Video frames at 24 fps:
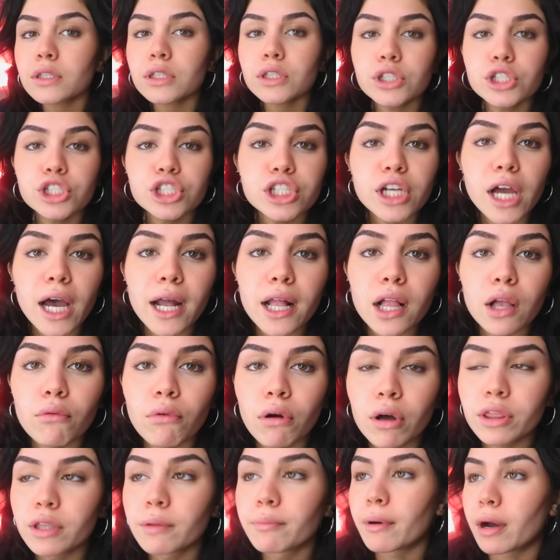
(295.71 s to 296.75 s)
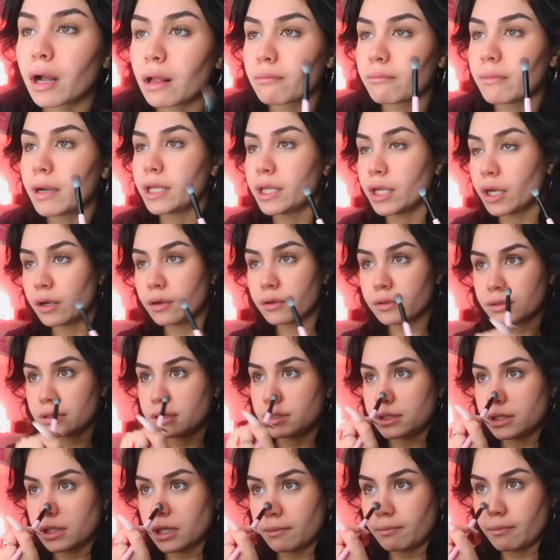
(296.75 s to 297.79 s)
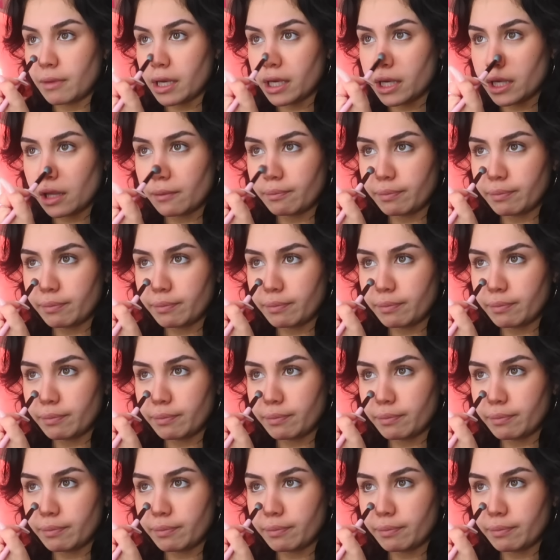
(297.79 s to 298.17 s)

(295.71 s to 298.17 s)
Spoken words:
shadow on the bottom of my nose to make it